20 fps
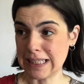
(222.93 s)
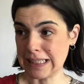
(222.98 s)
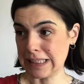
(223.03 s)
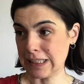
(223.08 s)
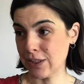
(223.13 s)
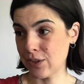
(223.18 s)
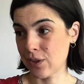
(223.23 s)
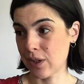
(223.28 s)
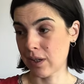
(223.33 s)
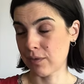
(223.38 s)

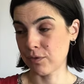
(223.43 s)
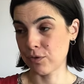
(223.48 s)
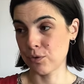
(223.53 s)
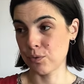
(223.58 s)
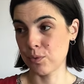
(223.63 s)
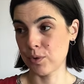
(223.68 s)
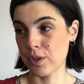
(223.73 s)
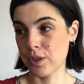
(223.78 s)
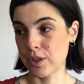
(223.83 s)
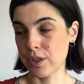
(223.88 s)
you have to
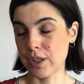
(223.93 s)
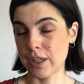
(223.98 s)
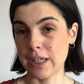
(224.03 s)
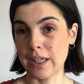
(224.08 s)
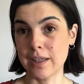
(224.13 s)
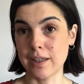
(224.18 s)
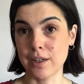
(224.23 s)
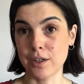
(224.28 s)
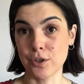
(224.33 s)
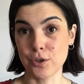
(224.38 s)
wear
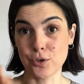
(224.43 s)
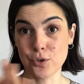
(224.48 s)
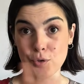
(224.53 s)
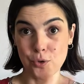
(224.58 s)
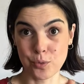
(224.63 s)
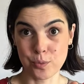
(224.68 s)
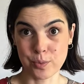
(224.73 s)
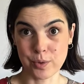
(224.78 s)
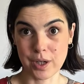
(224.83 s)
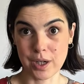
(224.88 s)
either no
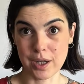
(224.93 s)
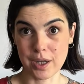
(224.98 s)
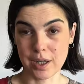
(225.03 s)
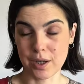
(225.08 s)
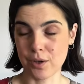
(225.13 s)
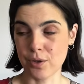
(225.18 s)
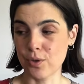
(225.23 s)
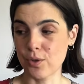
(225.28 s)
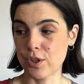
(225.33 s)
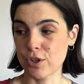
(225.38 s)
bra
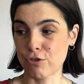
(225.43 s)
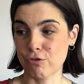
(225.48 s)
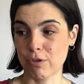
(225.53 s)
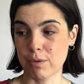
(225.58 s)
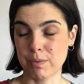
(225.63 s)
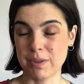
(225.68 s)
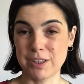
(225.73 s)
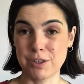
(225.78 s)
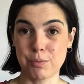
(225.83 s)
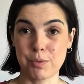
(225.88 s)
or a
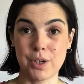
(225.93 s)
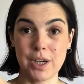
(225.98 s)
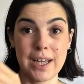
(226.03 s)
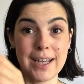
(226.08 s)
strapless bra,